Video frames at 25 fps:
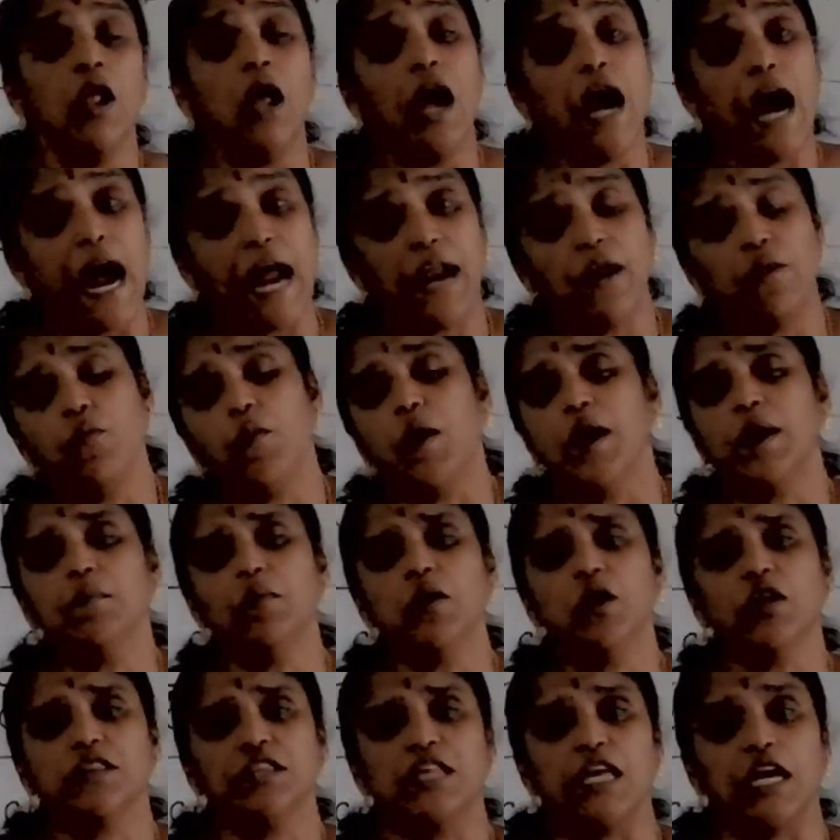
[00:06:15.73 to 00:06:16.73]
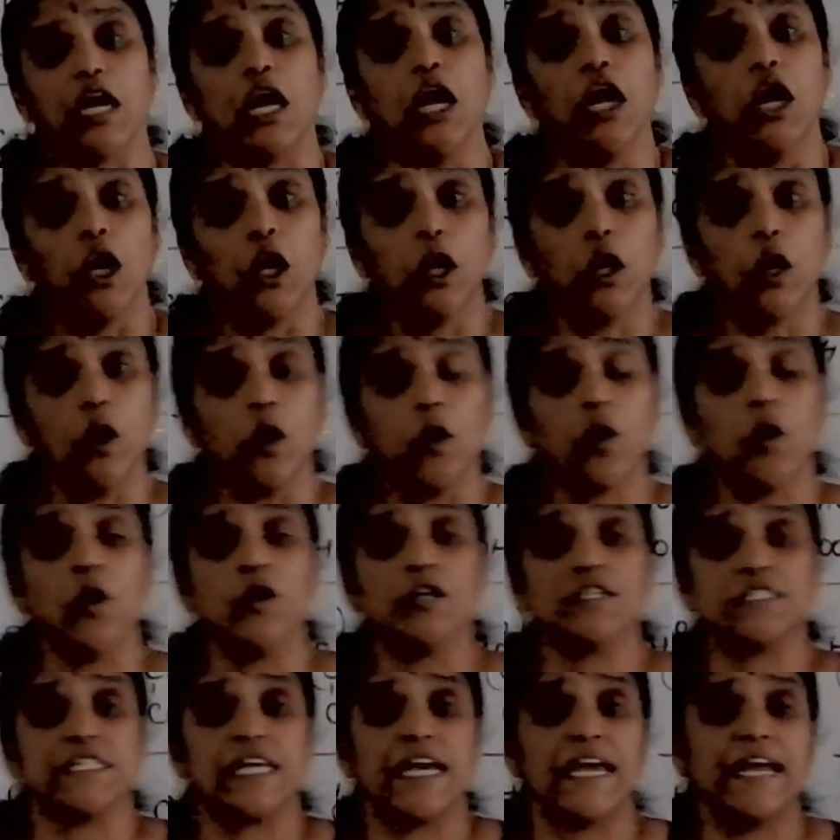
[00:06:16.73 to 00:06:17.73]
And one more thing,
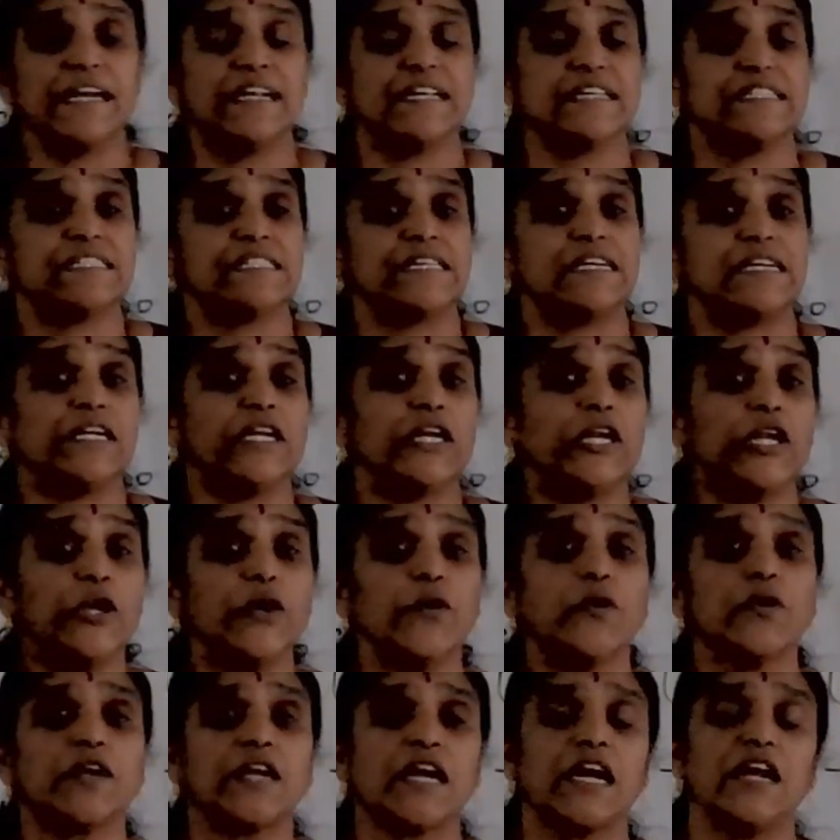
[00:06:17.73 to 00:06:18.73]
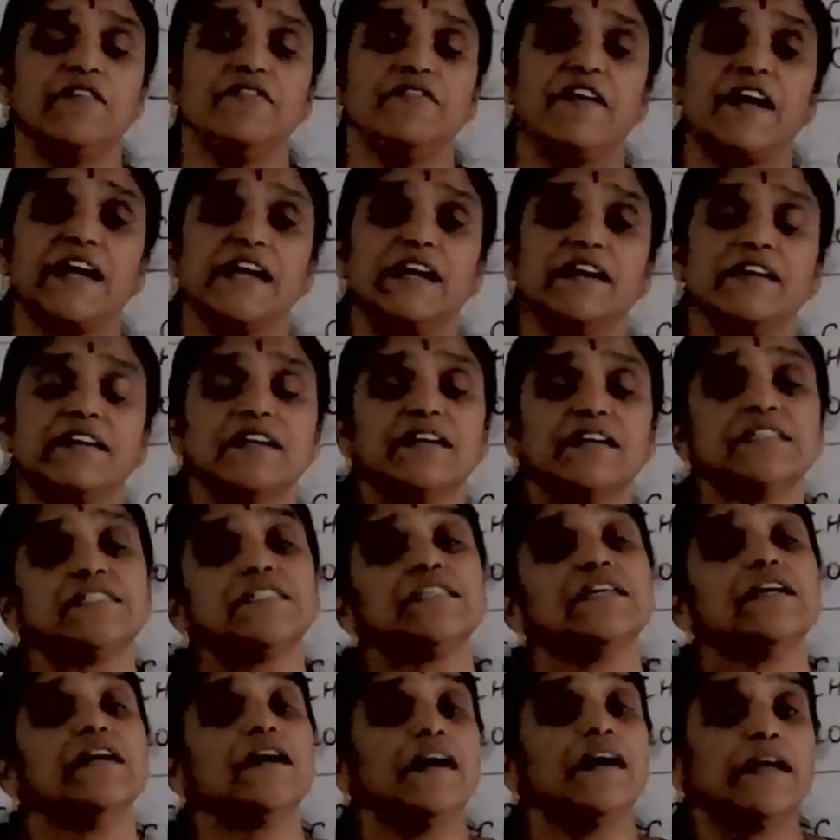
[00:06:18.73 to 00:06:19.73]
glucose it is a neutral when it is
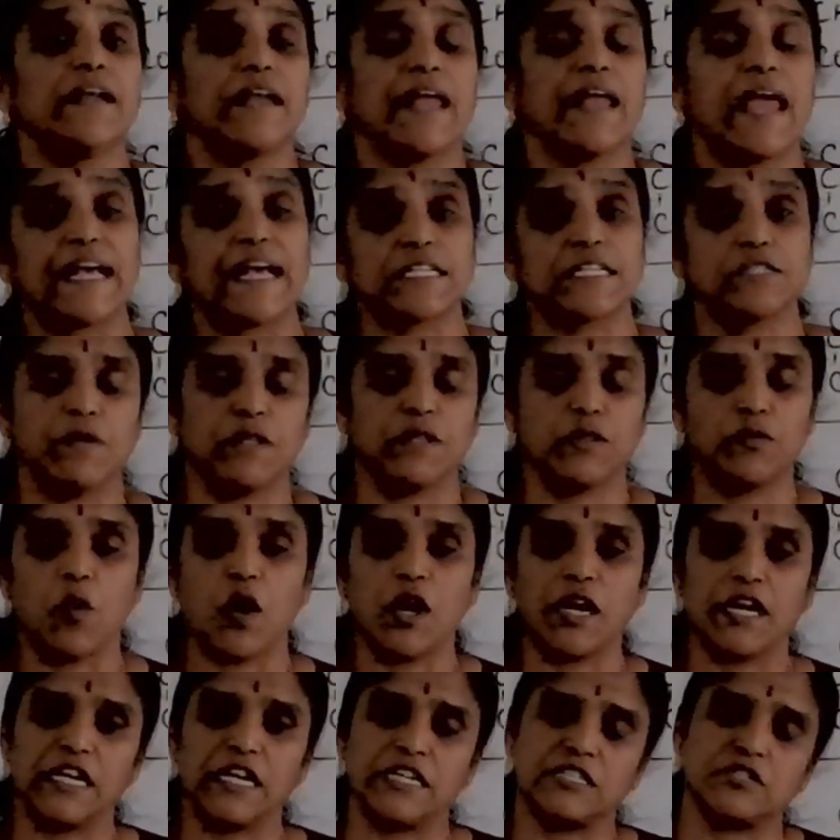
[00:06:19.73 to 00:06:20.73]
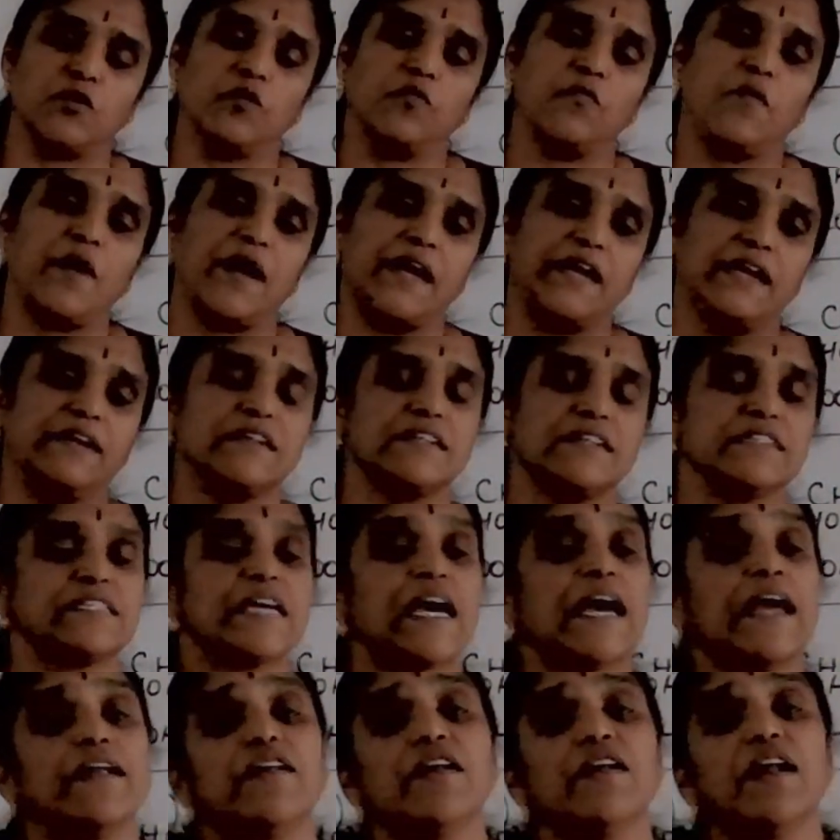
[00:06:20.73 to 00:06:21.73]
reacts with water. So when it is
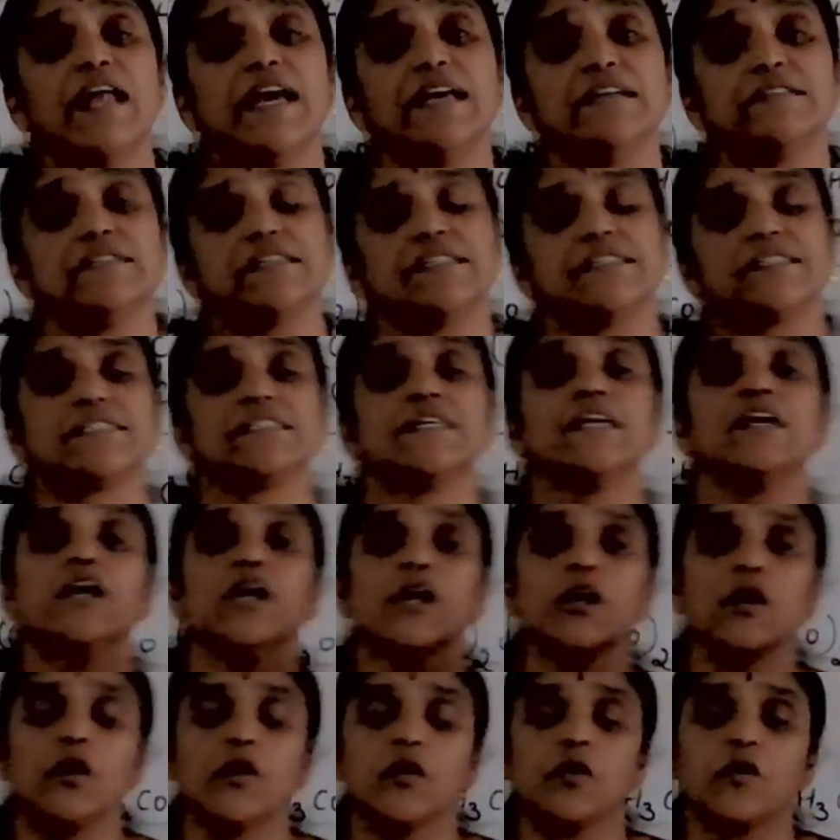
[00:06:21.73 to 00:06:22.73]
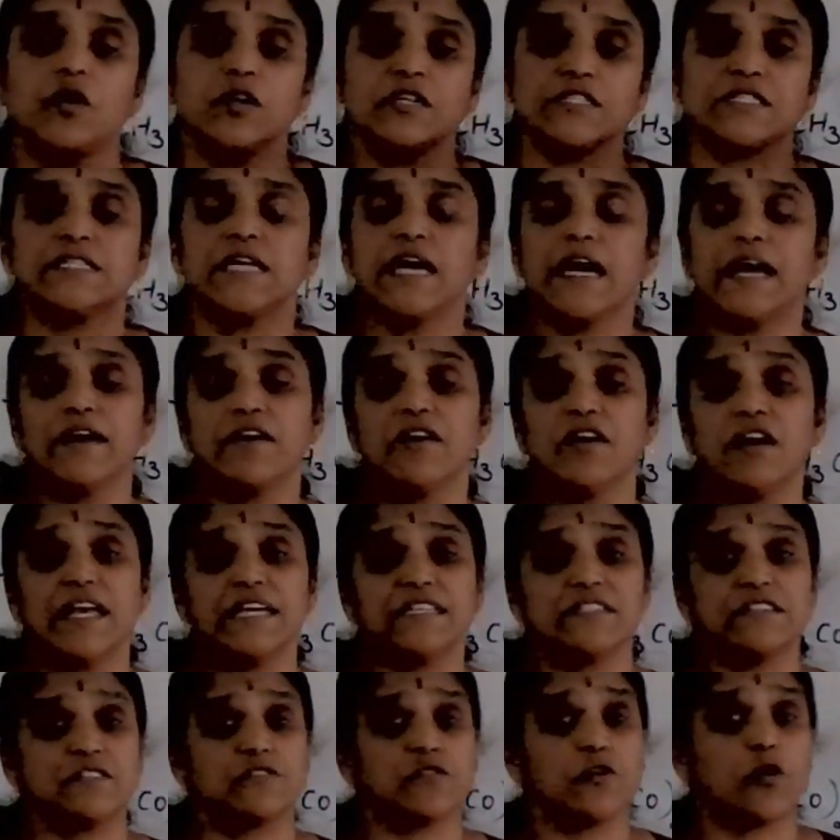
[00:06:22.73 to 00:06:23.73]
hydrolyzes, glucose
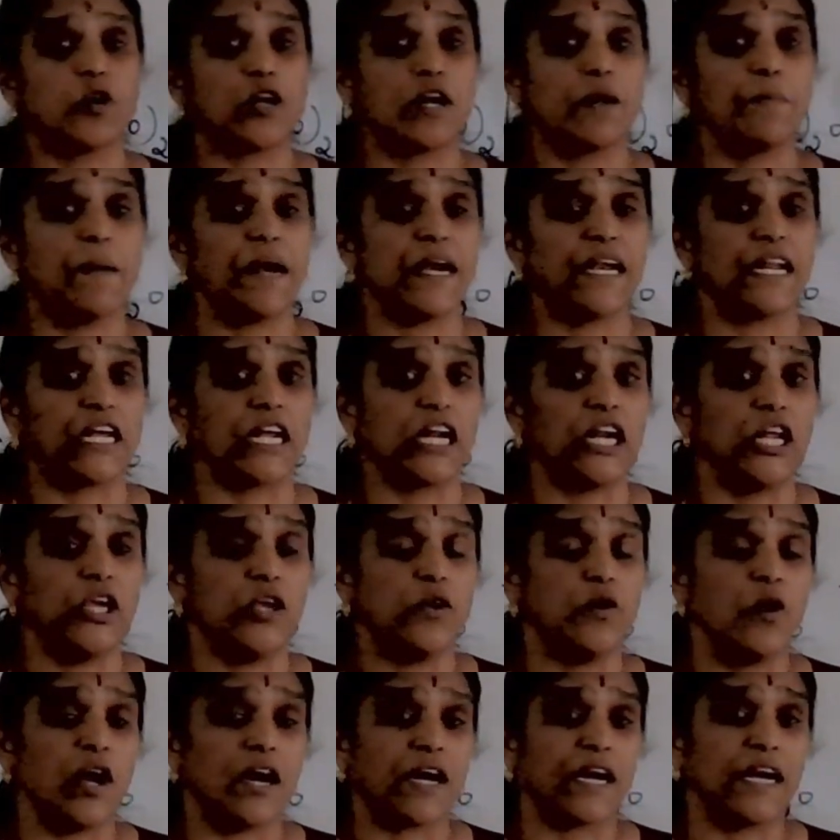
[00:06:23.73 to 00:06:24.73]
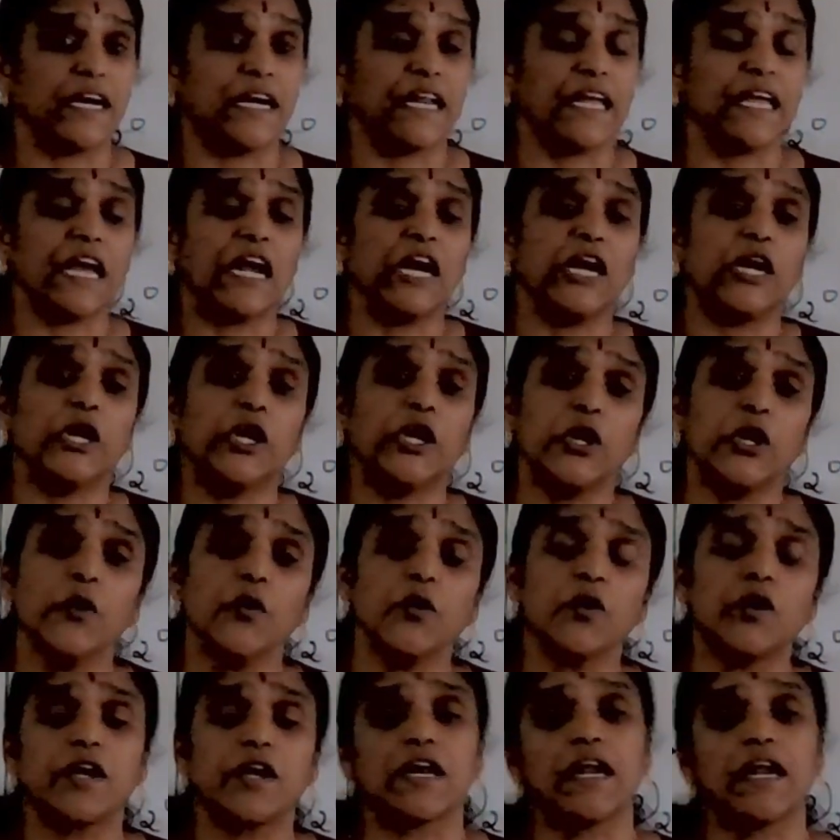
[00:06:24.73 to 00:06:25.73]
hydrolyzes automatically, you are getting a
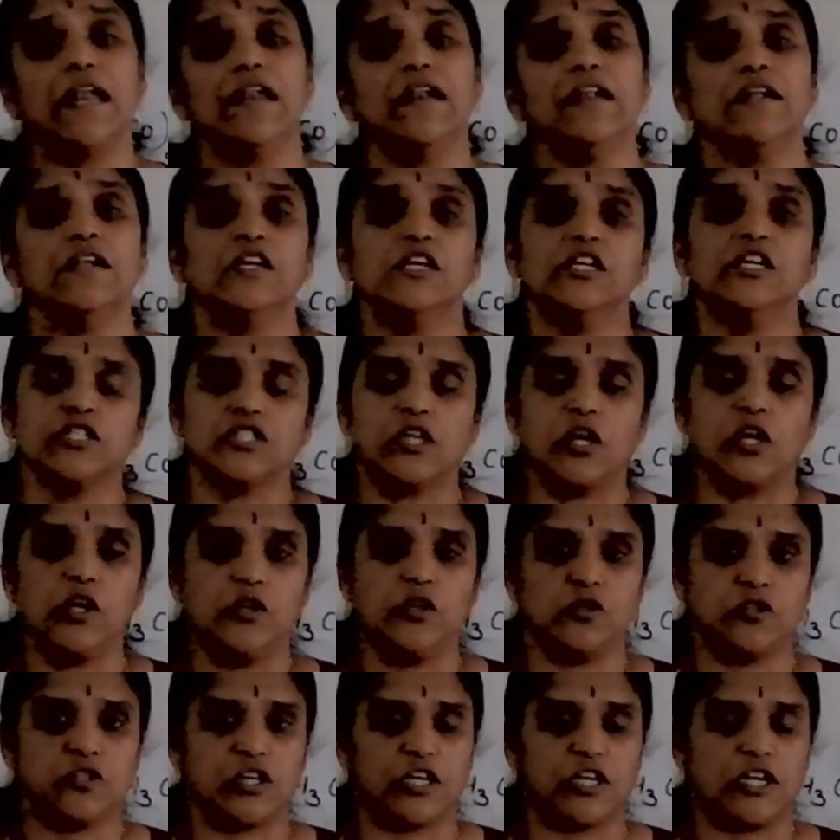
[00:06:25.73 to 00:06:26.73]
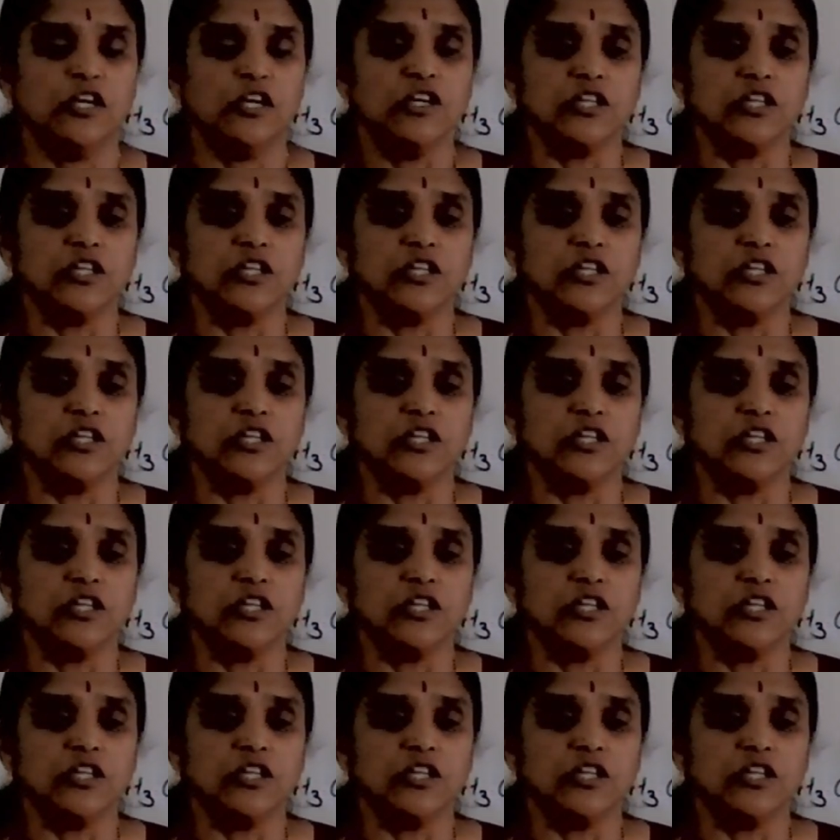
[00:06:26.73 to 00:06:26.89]
neutral solution.